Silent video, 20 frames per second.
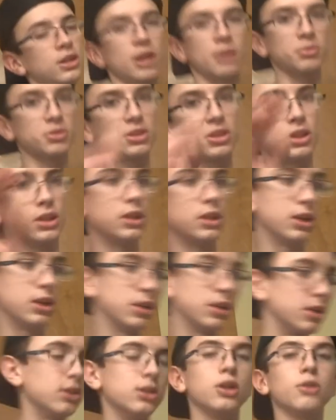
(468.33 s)
No, I'm just kidding.
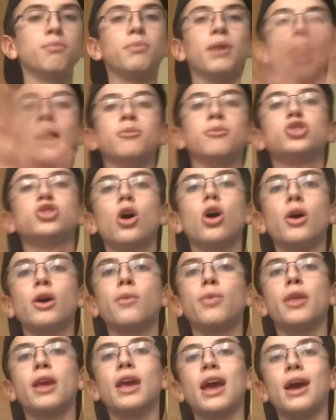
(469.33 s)
No. I'm
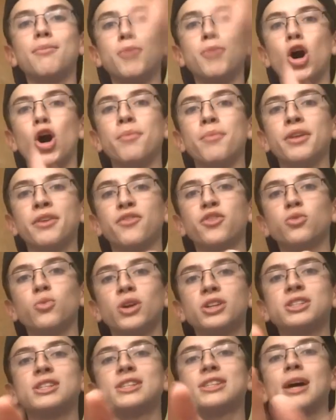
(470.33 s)
sorry, Mom, if you're
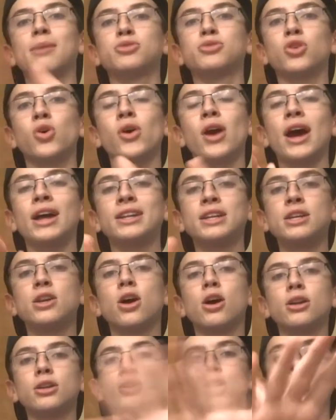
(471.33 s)
watching this. I'm sorry. I did
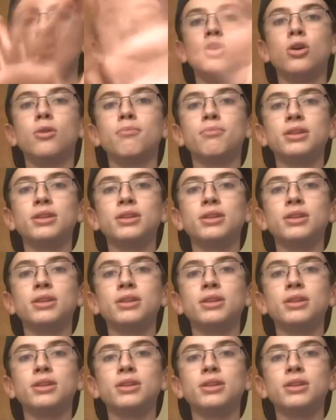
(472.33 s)
not know.